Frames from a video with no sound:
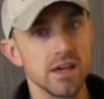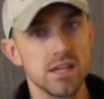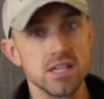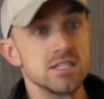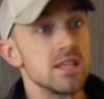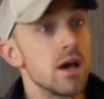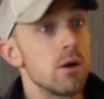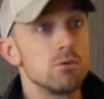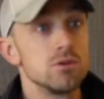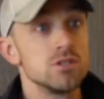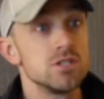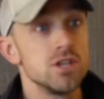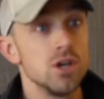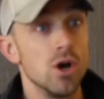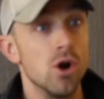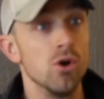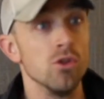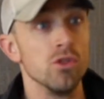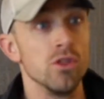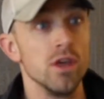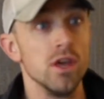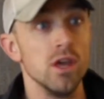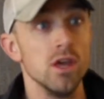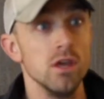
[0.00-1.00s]
because that was the
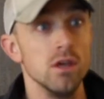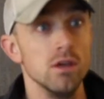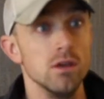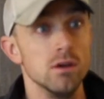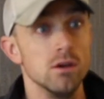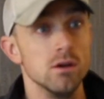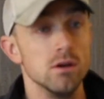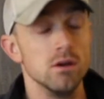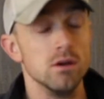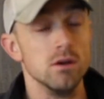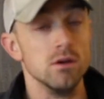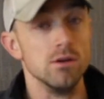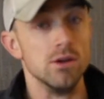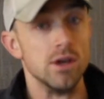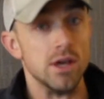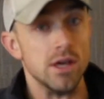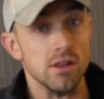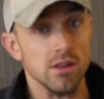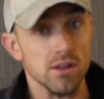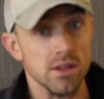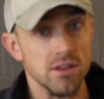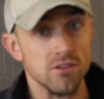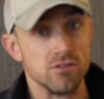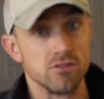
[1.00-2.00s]
only,
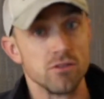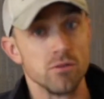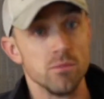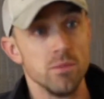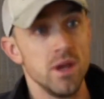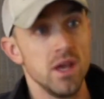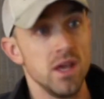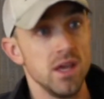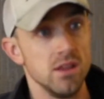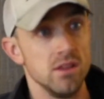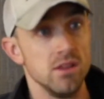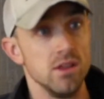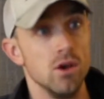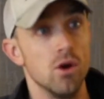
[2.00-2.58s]
at least for me,